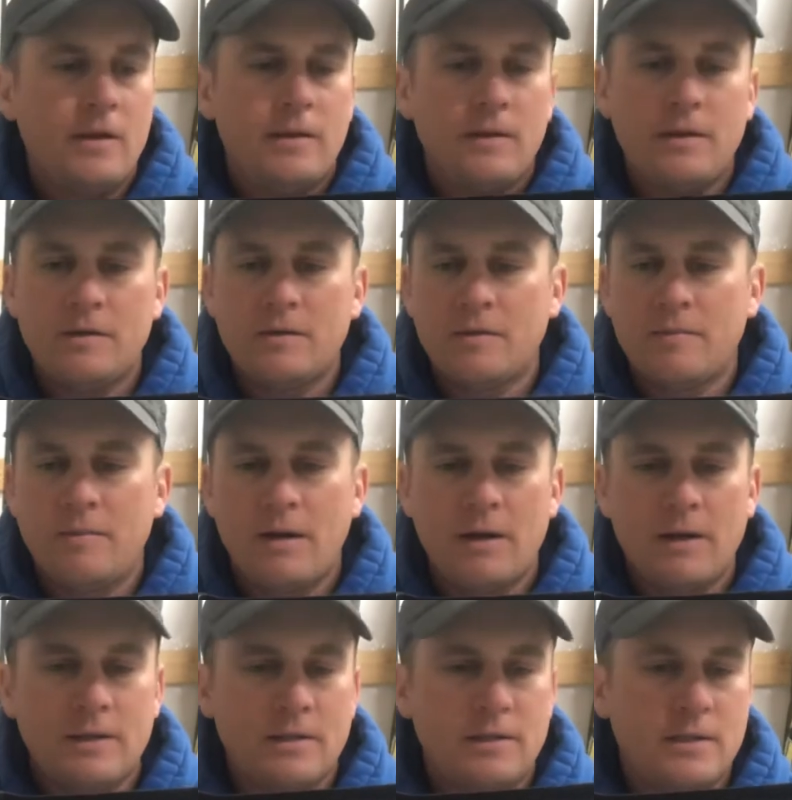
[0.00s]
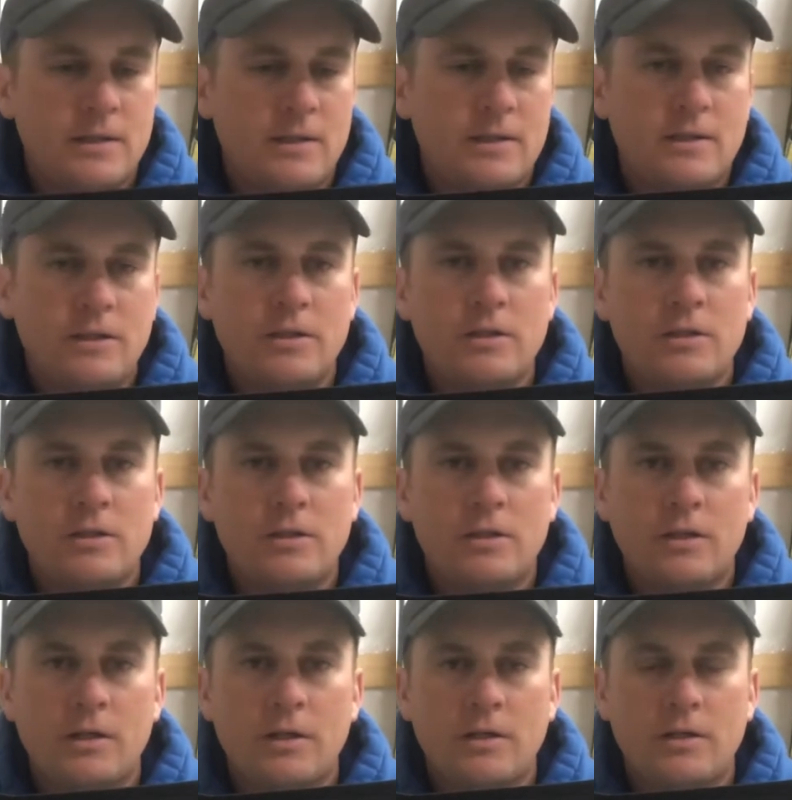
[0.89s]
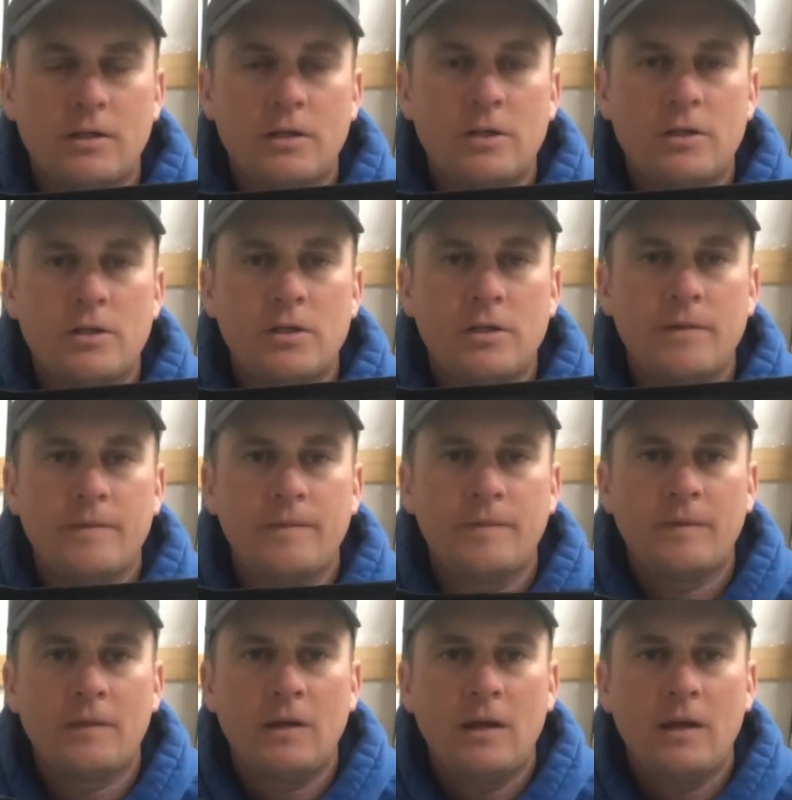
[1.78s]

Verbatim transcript: These are about a six inch extension.